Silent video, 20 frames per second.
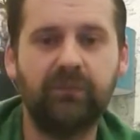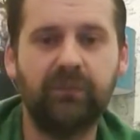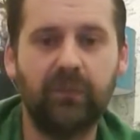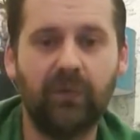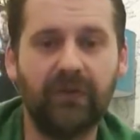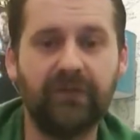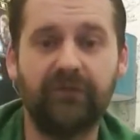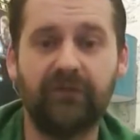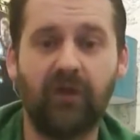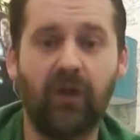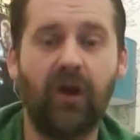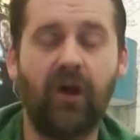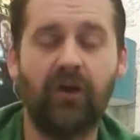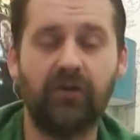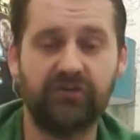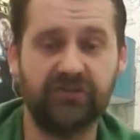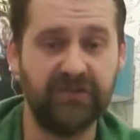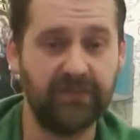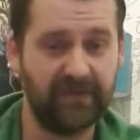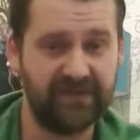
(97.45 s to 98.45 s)
we've got
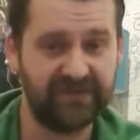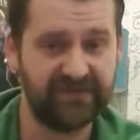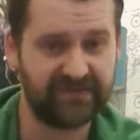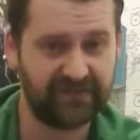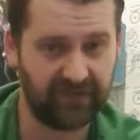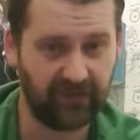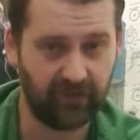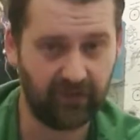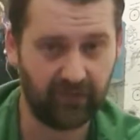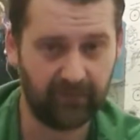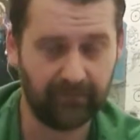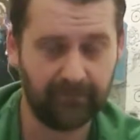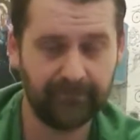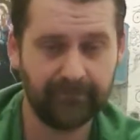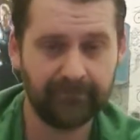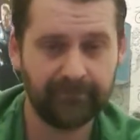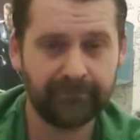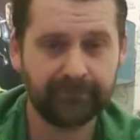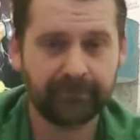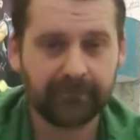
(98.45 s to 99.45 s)
RGB SCART,
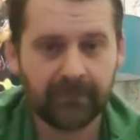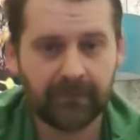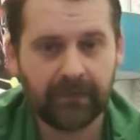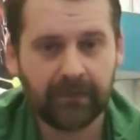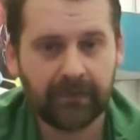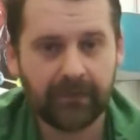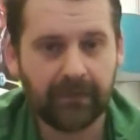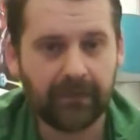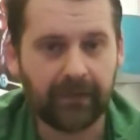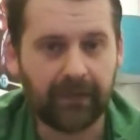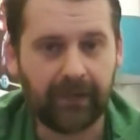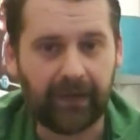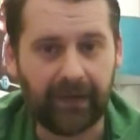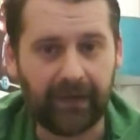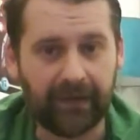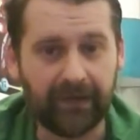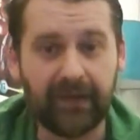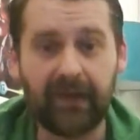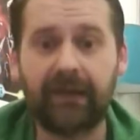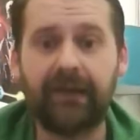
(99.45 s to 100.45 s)

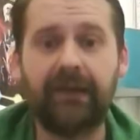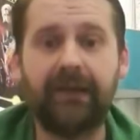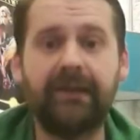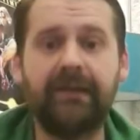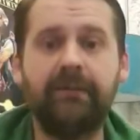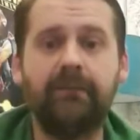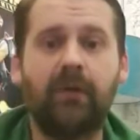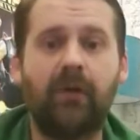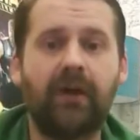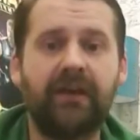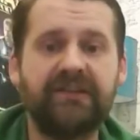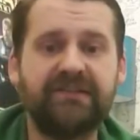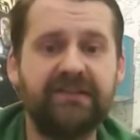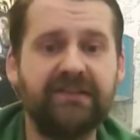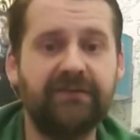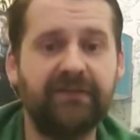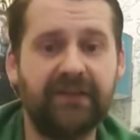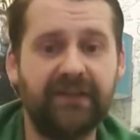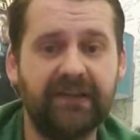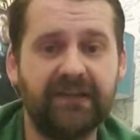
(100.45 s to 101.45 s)
and luckily my
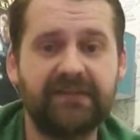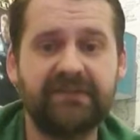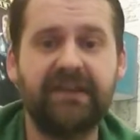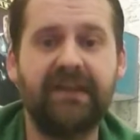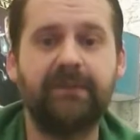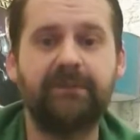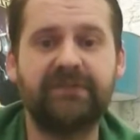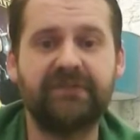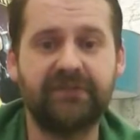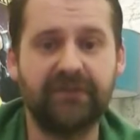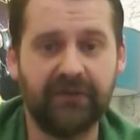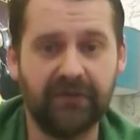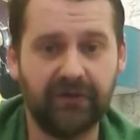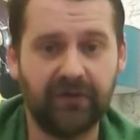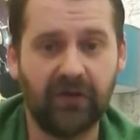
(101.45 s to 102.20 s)
TV accepts